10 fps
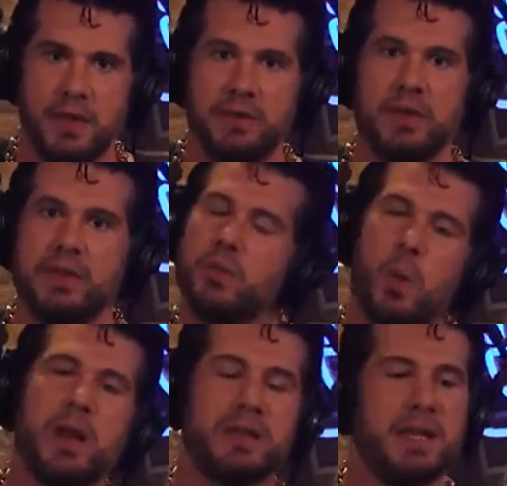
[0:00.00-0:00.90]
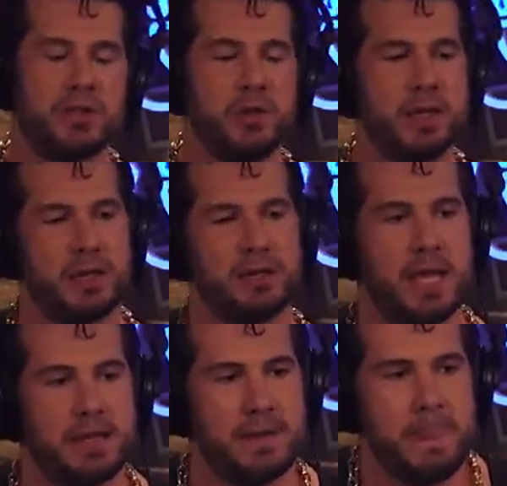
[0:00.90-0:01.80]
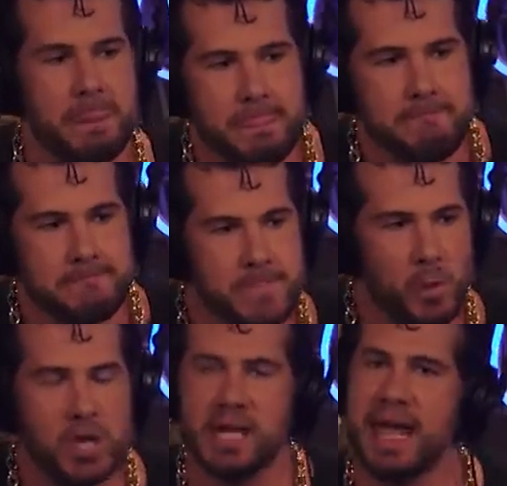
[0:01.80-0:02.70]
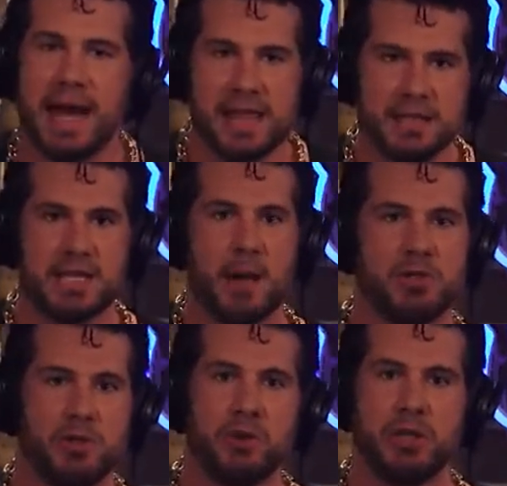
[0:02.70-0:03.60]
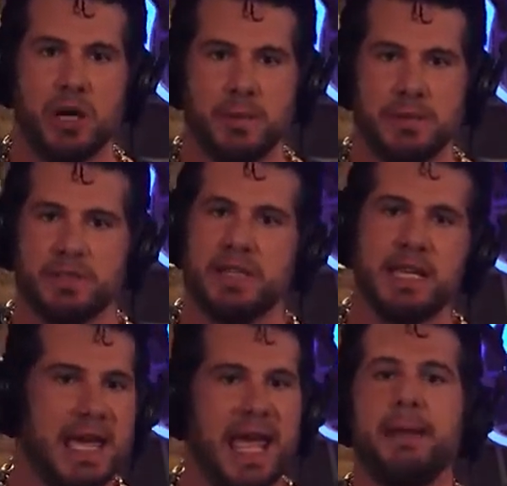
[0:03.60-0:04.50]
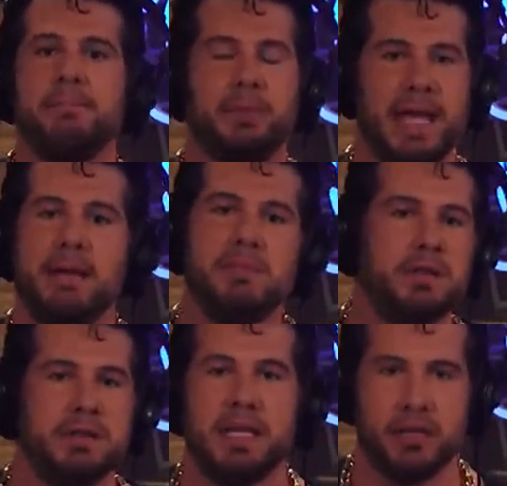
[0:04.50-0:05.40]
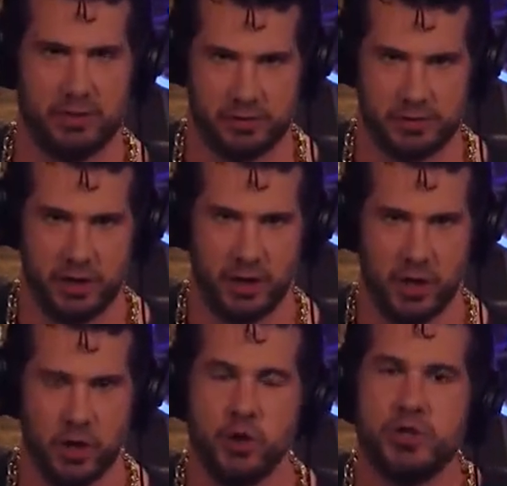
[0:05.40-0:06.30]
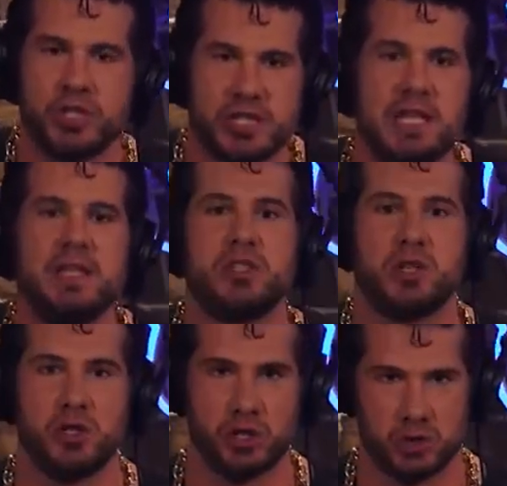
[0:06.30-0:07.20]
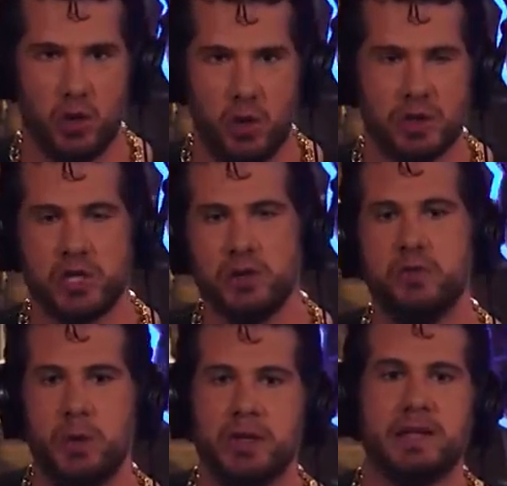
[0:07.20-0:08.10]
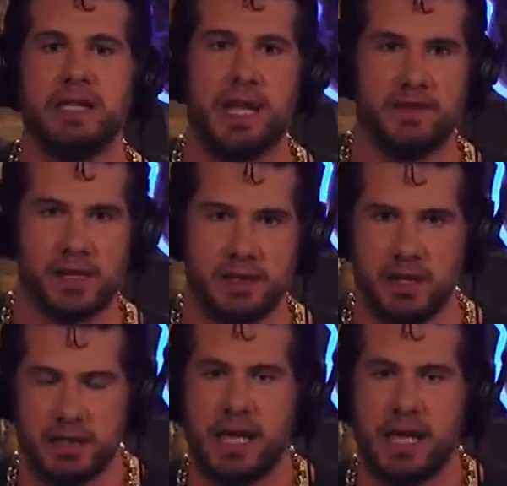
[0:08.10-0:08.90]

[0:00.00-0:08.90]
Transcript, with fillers: This is one thing, too, that you can't, I think Thomas Sowell talked about this, you can't blame the leaders who seize control that you've willingly given it to